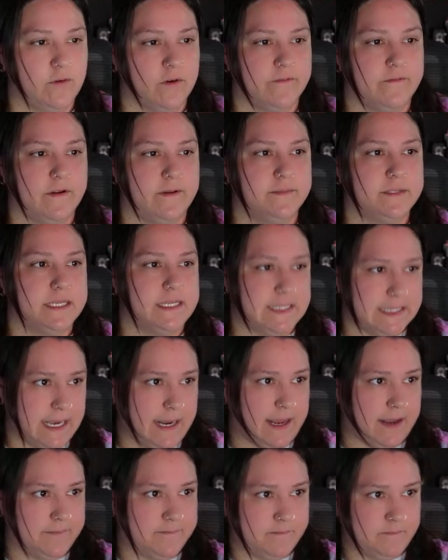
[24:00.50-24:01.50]
frames a
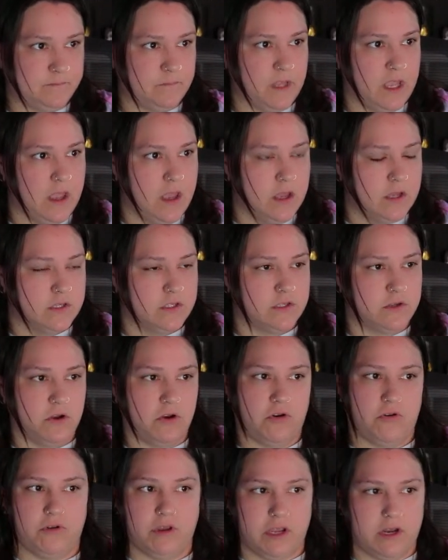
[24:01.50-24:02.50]
second.
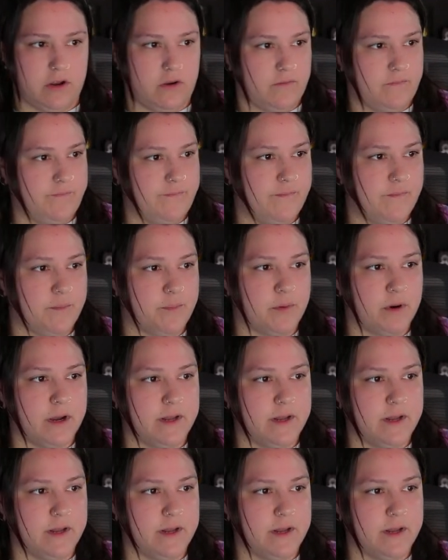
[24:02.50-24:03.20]
So, pretty